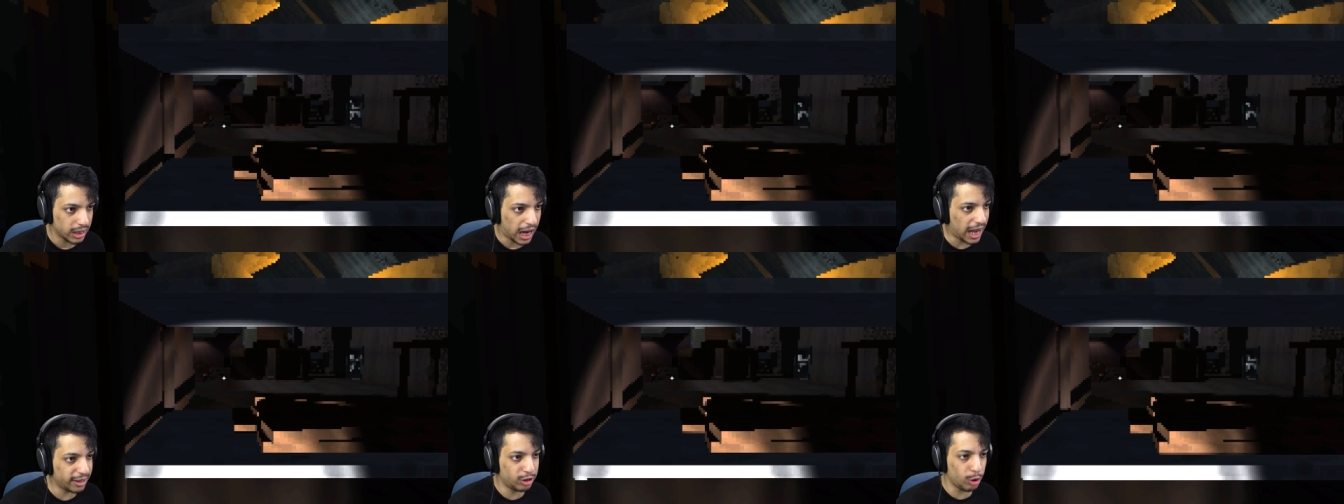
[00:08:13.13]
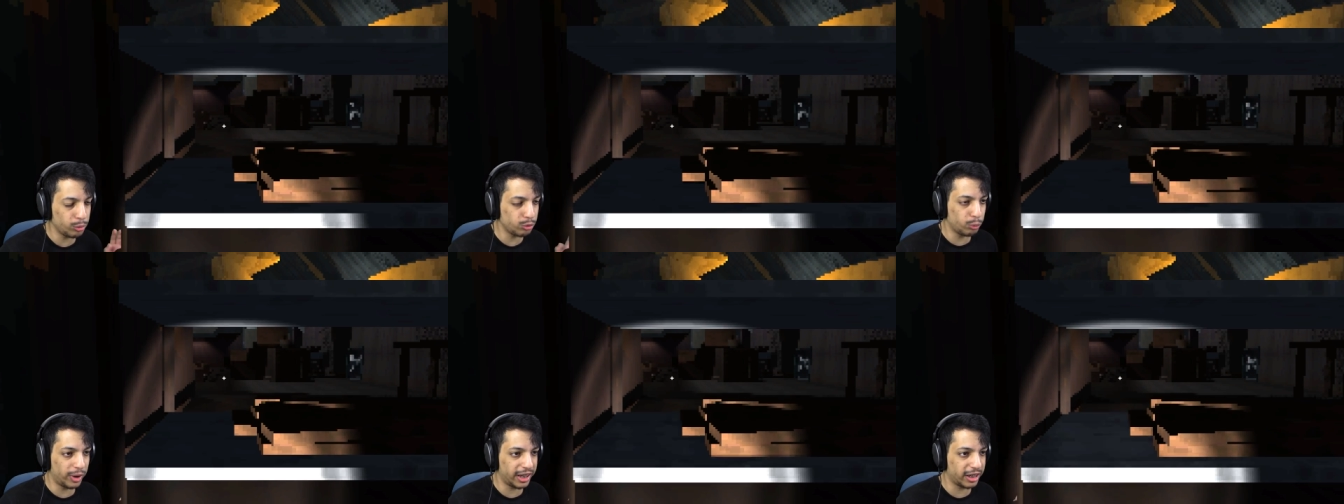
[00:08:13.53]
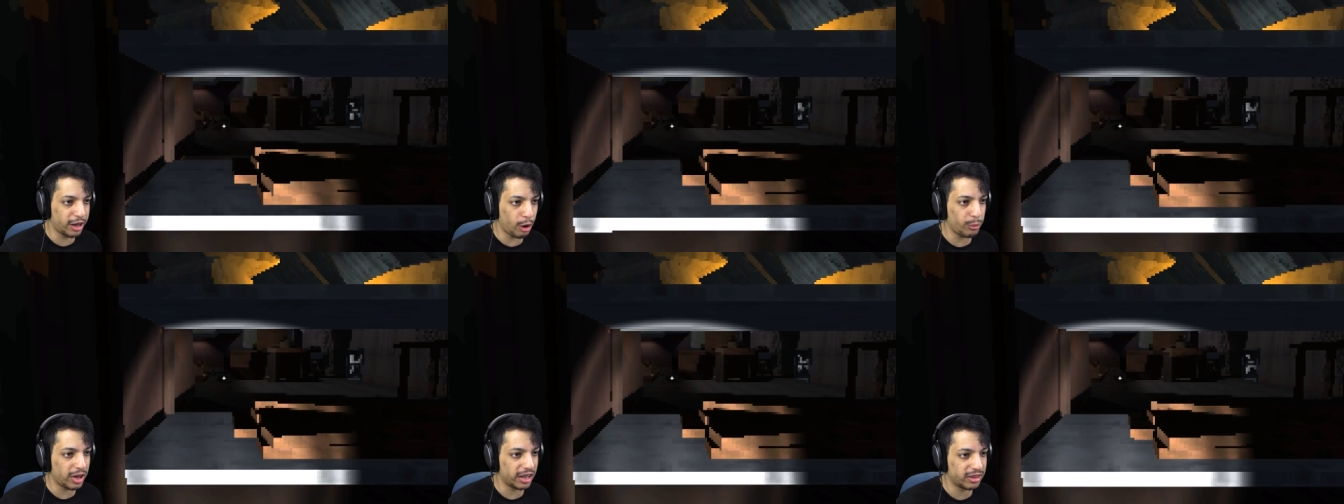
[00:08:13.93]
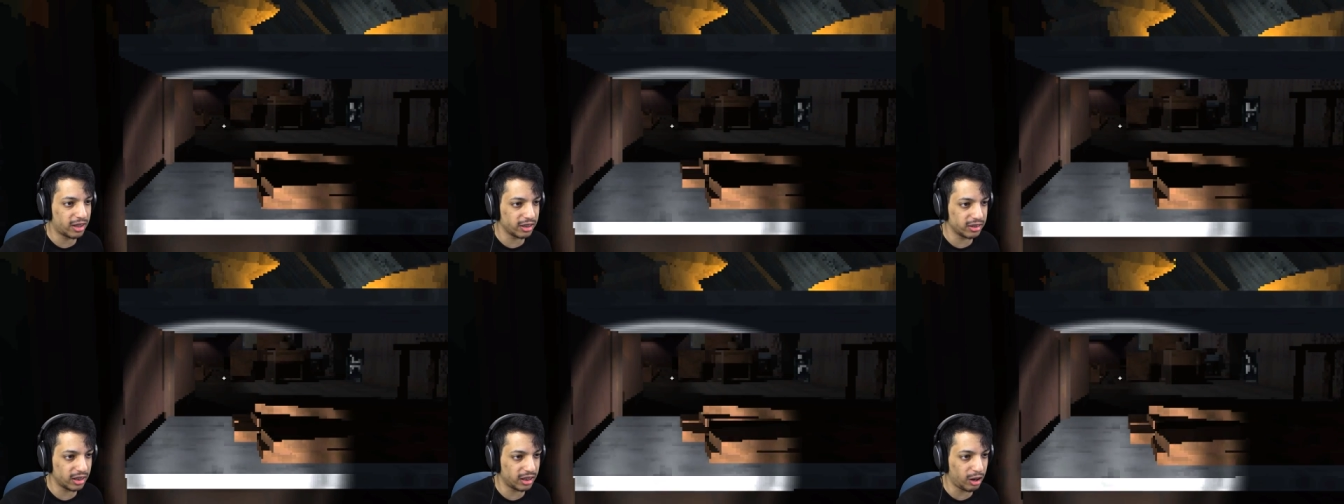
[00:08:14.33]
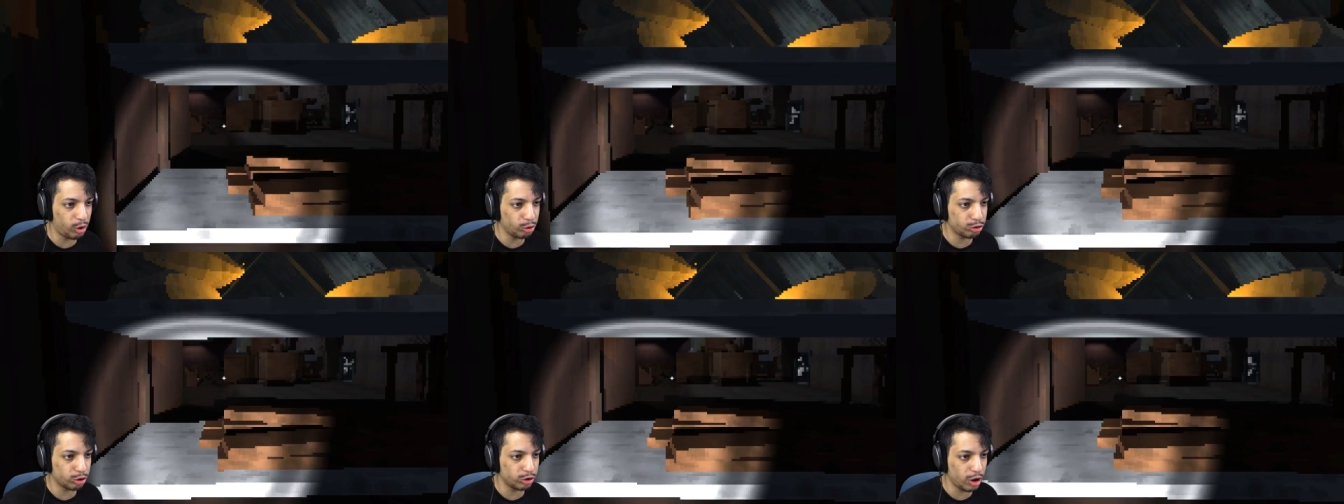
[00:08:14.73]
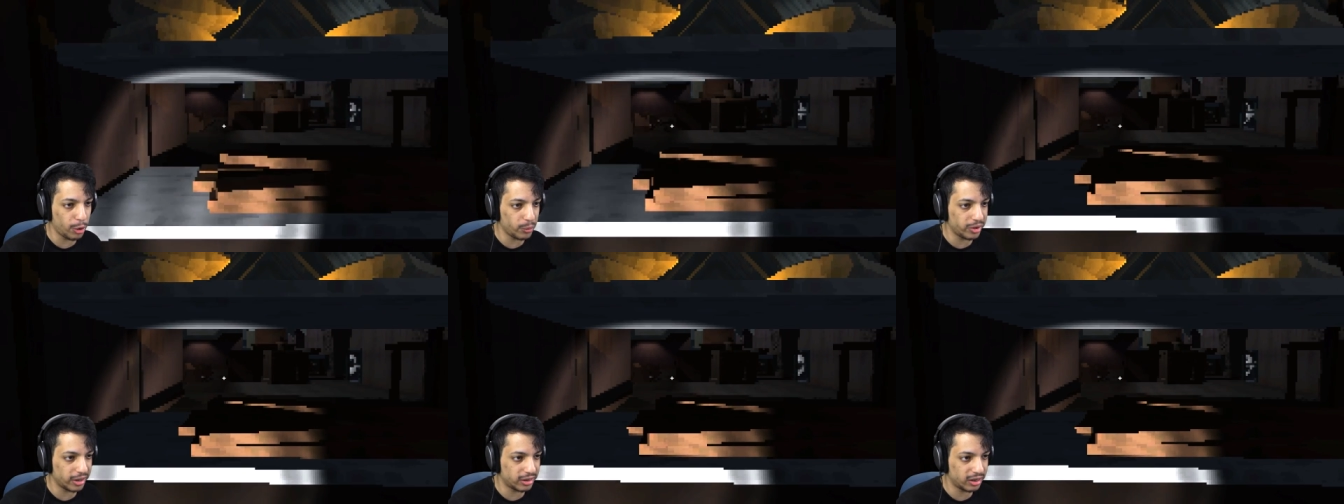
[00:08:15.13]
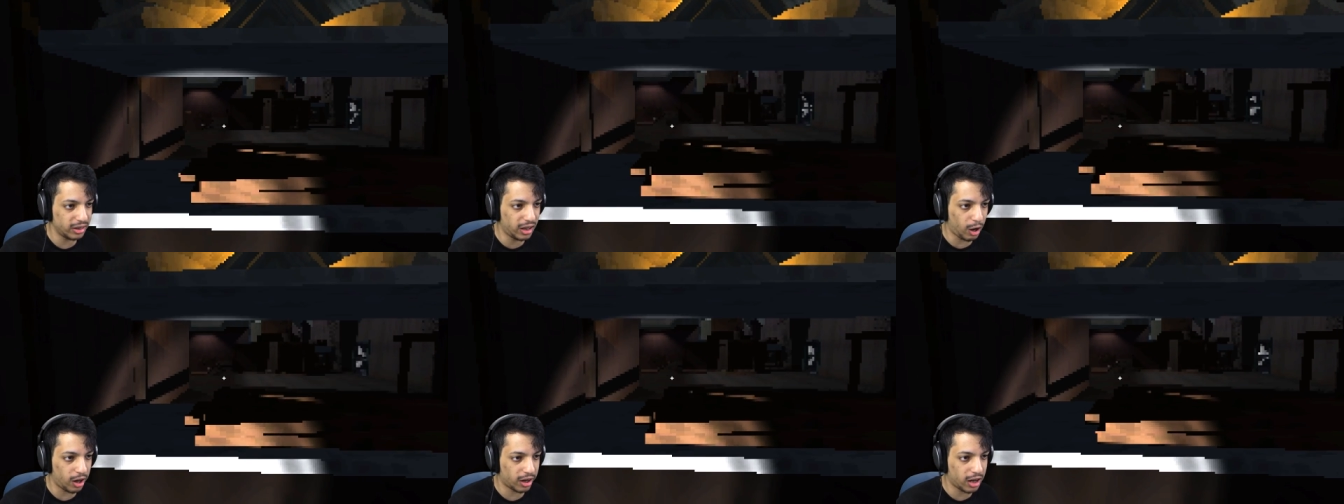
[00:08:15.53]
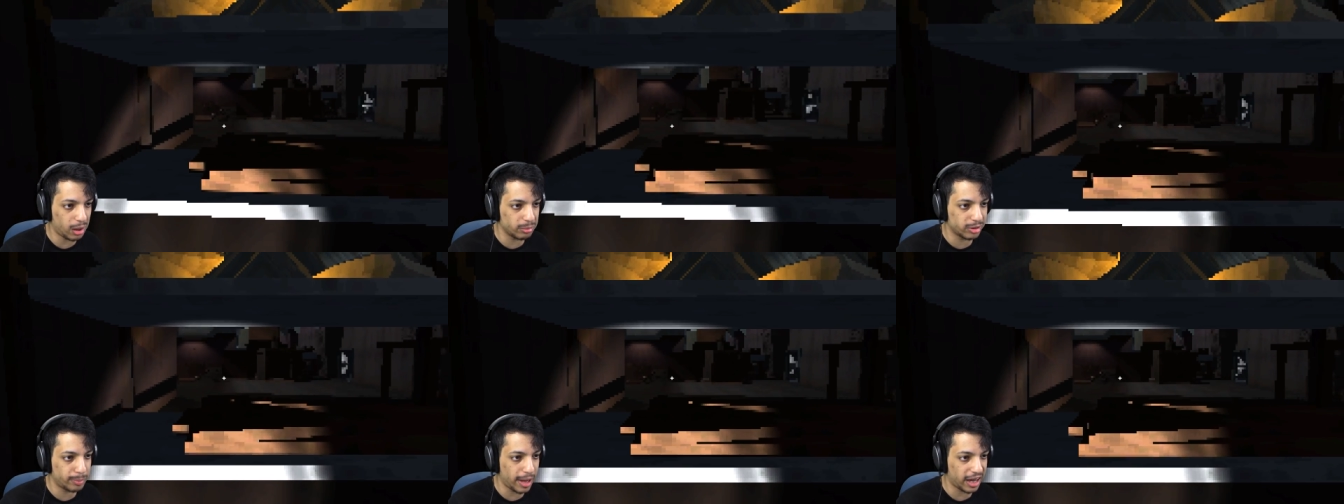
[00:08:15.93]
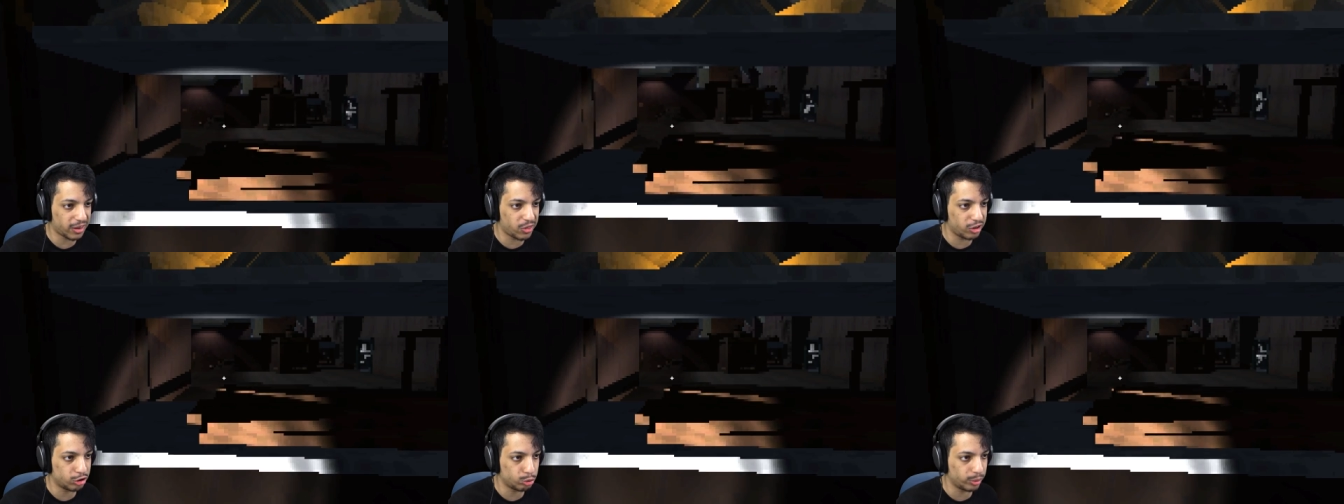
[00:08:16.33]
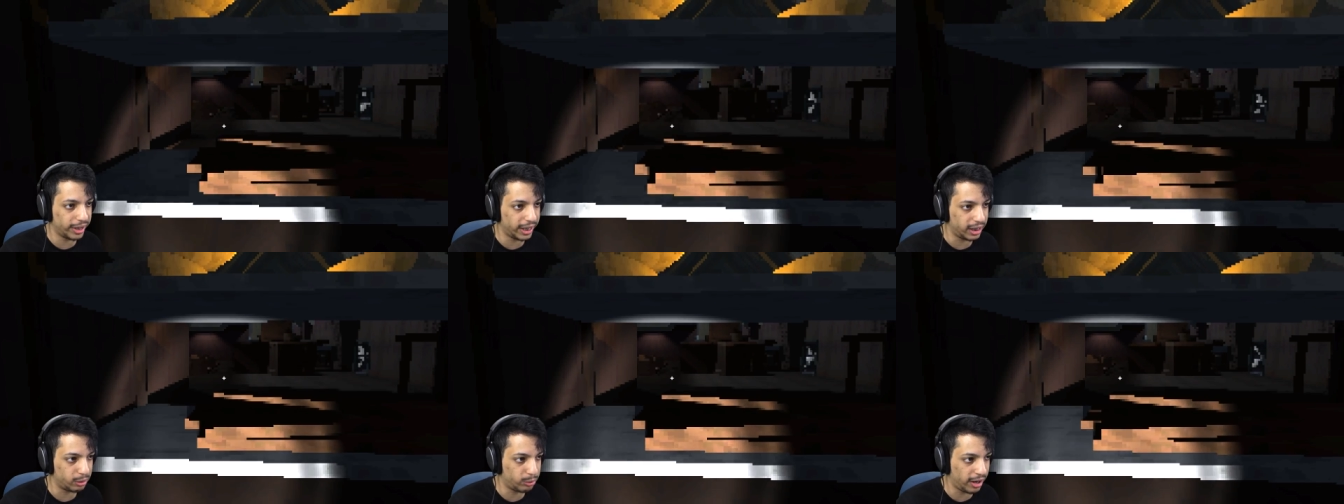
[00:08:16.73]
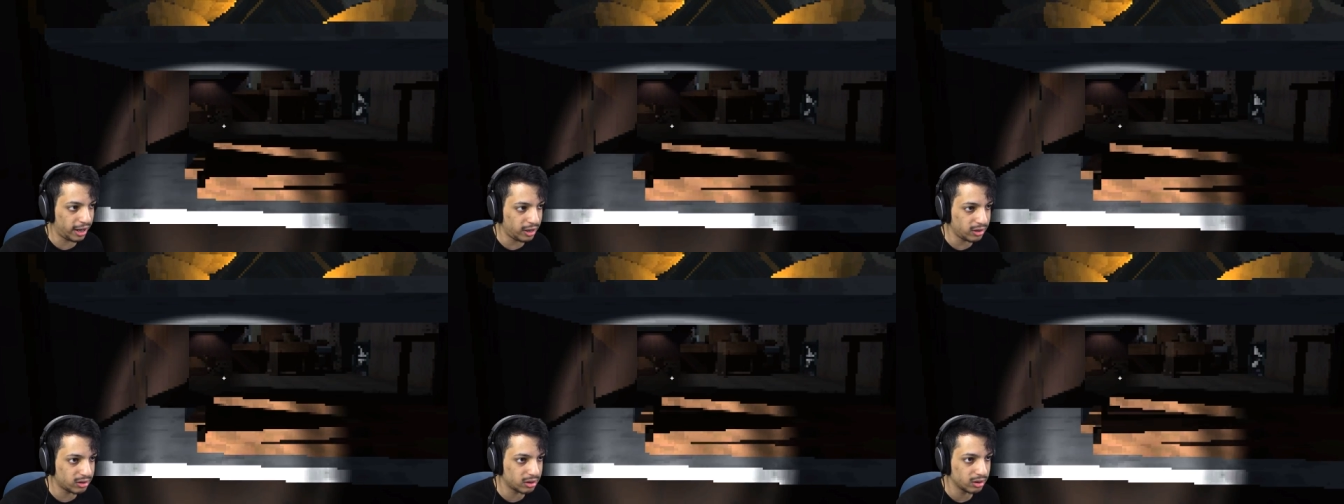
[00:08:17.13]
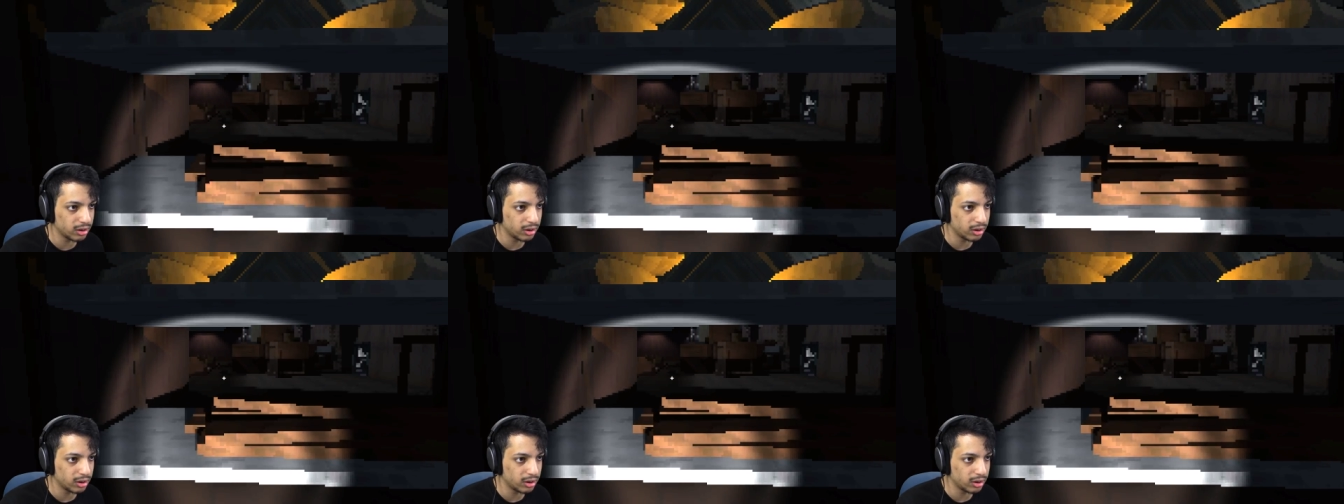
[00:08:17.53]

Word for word: I don't want to go yet, because I also know that he comes back this way, right?